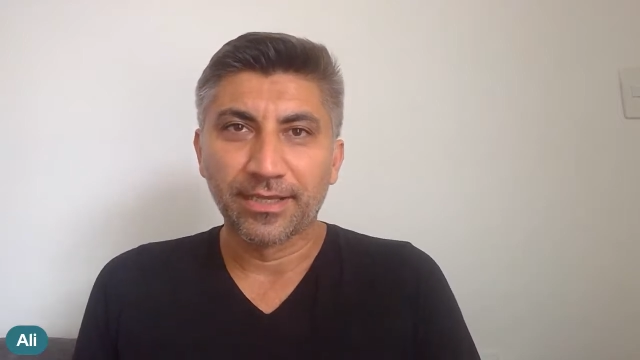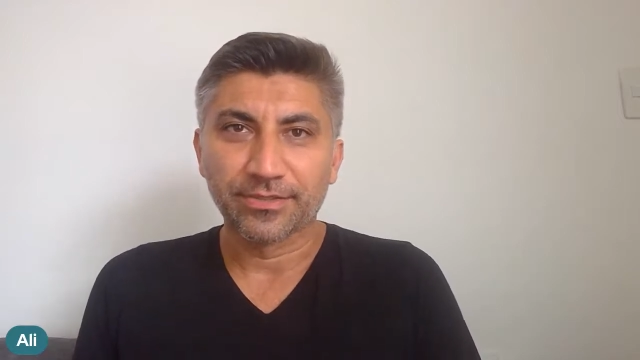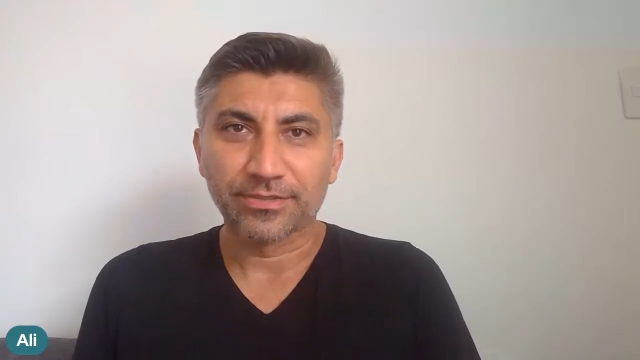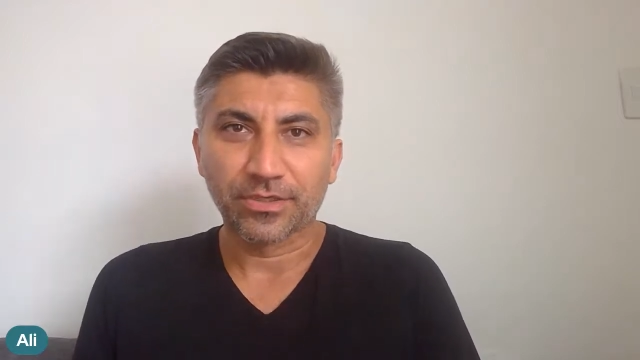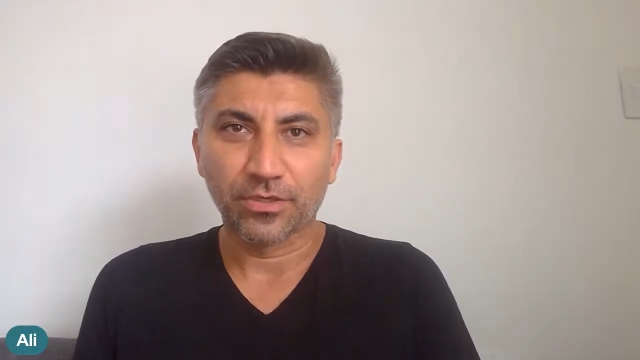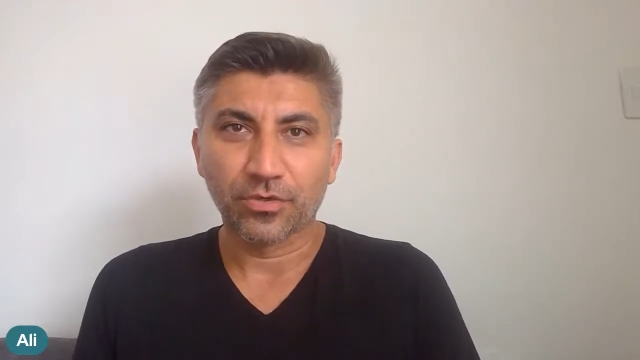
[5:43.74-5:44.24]

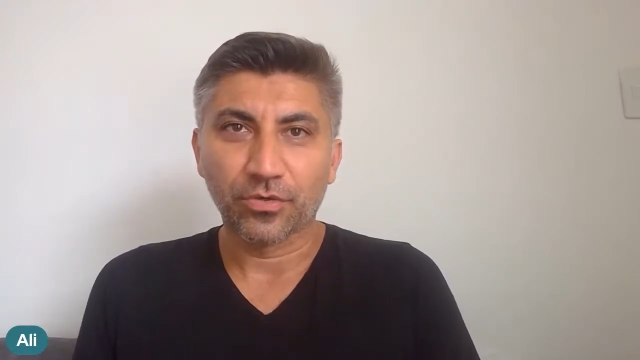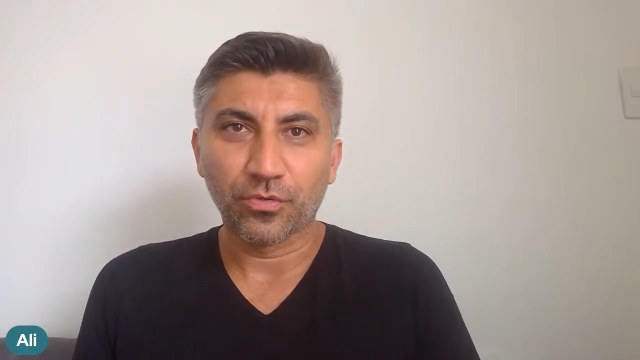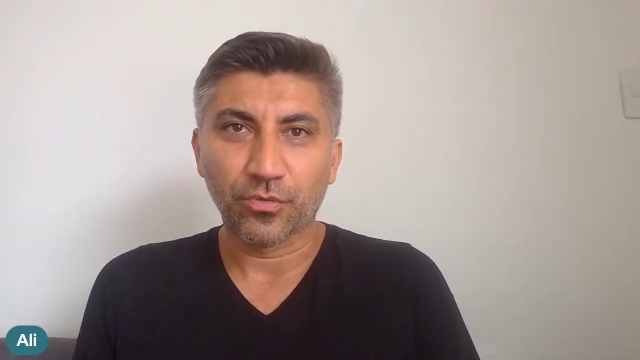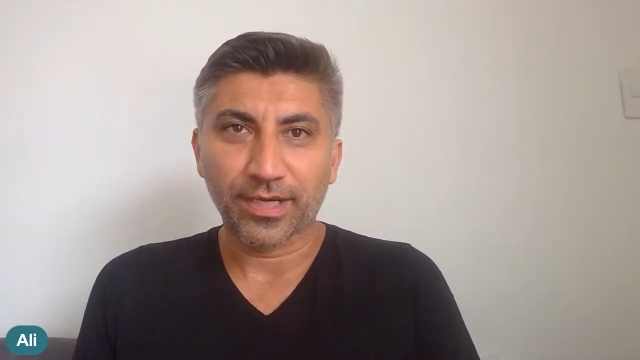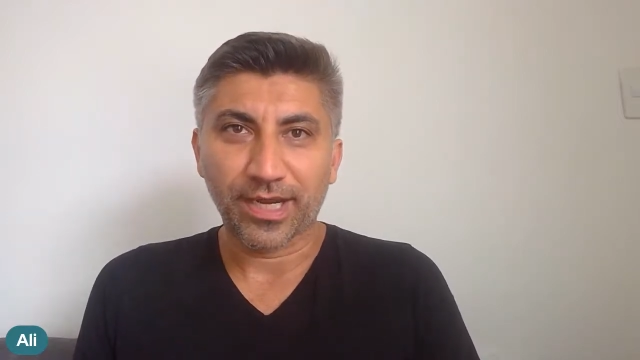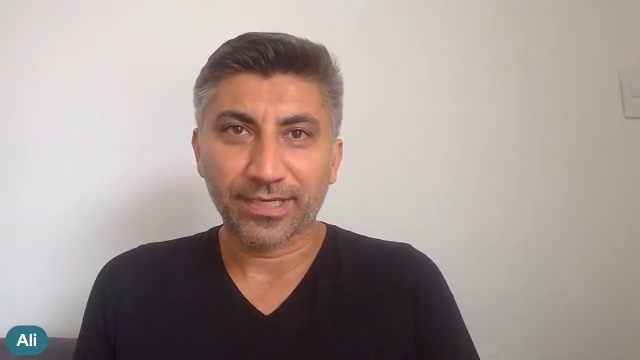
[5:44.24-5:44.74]
So
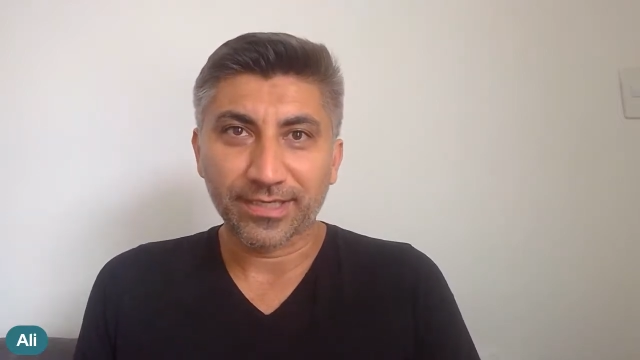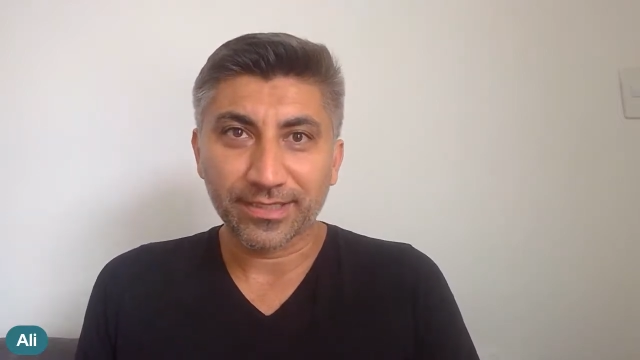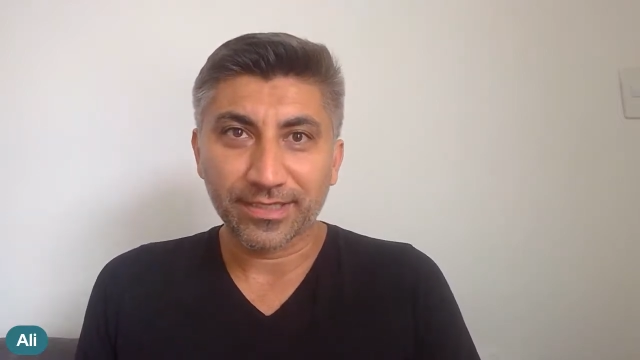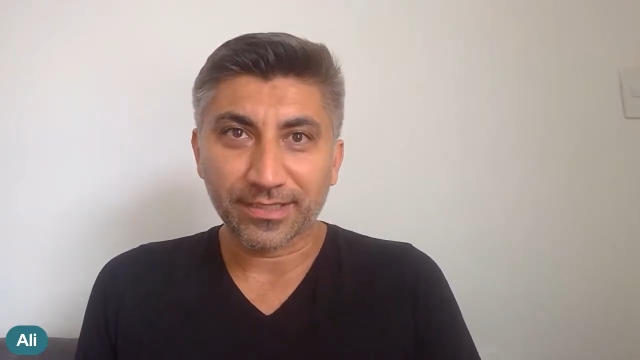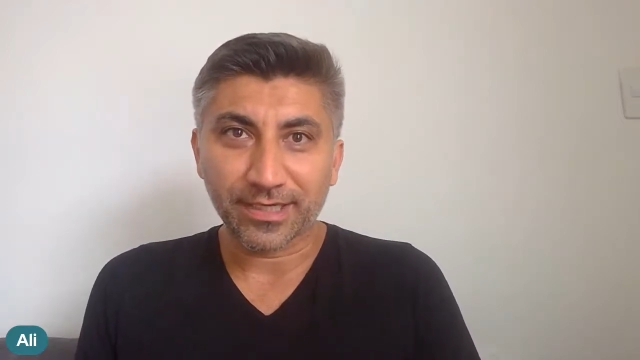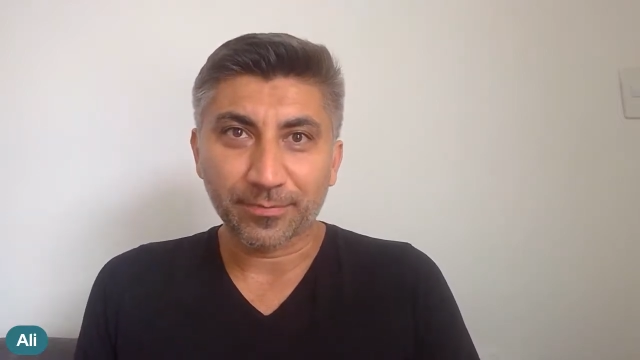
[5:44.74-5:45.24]
when I did
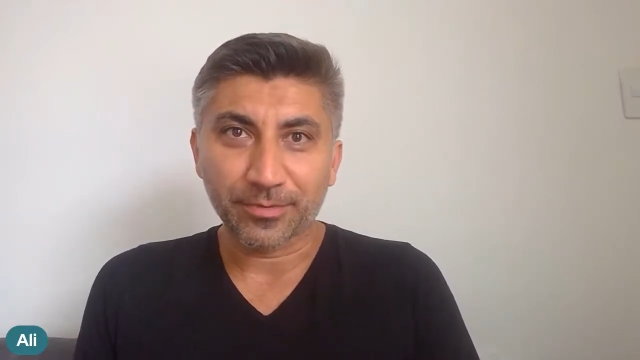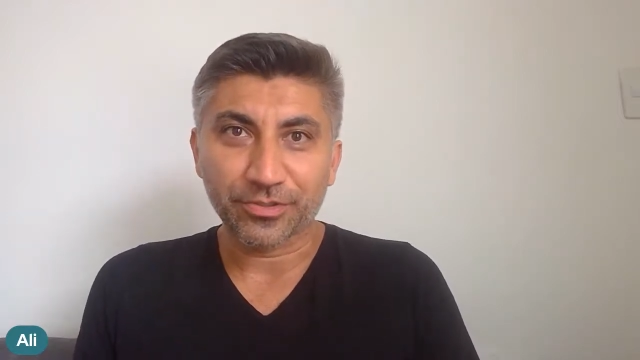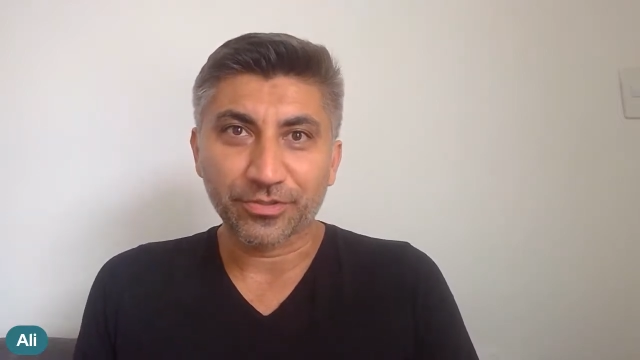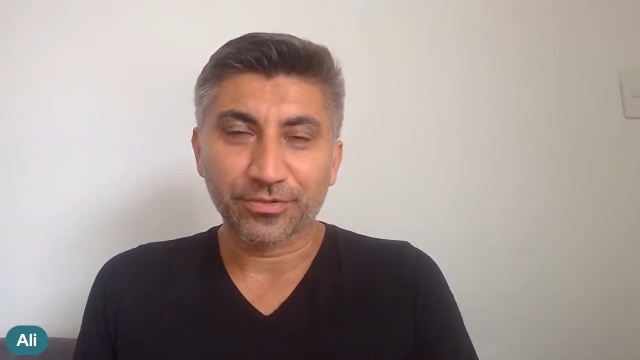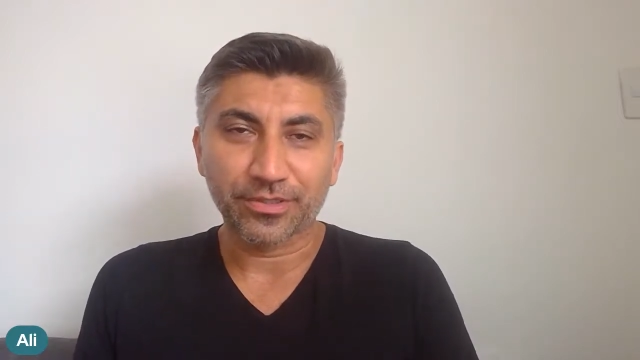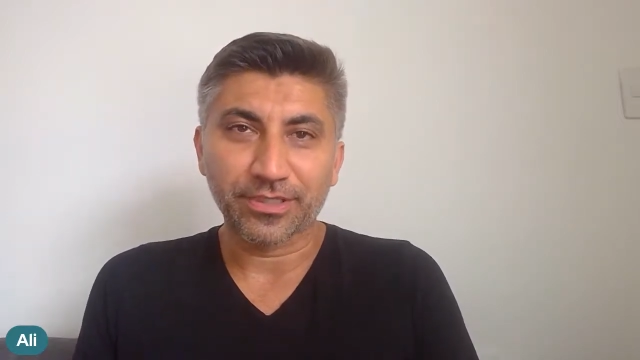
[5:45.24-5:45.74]
get the
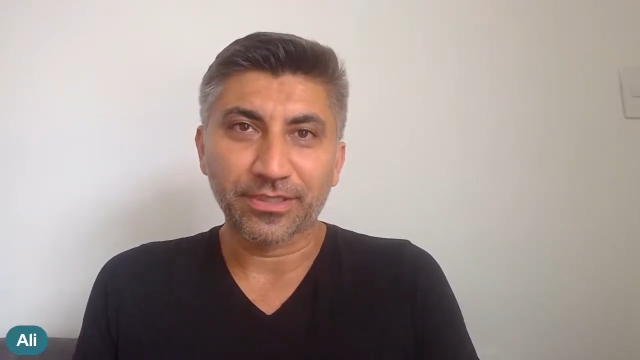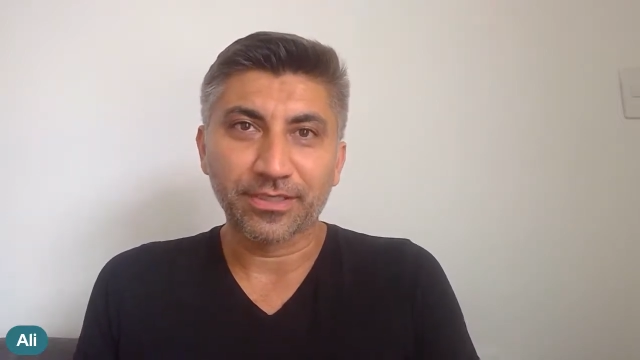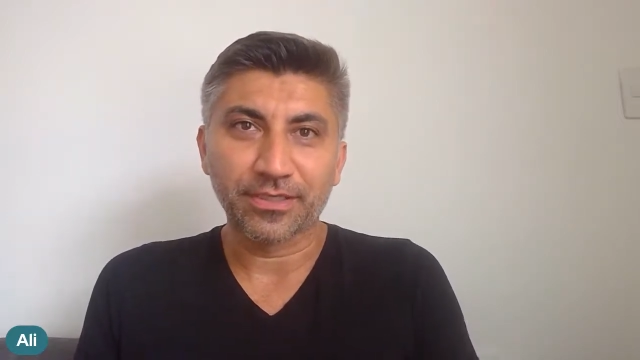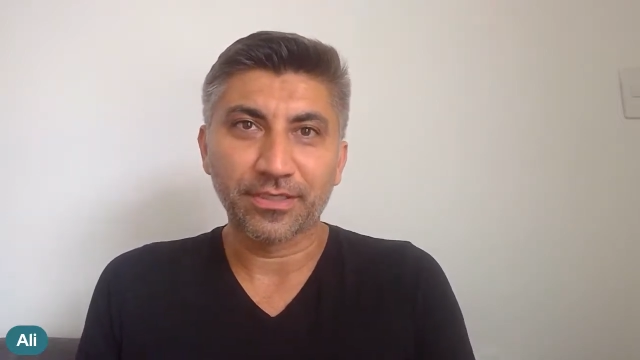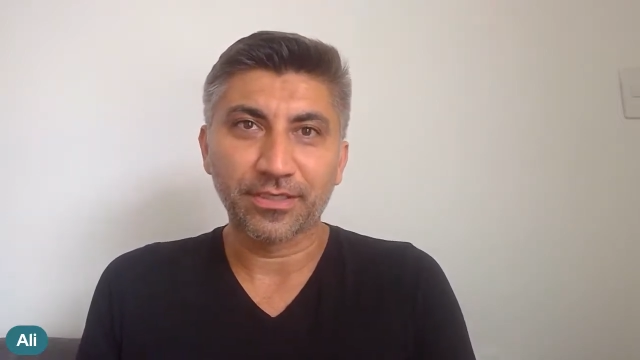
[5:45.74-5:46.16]
opportunity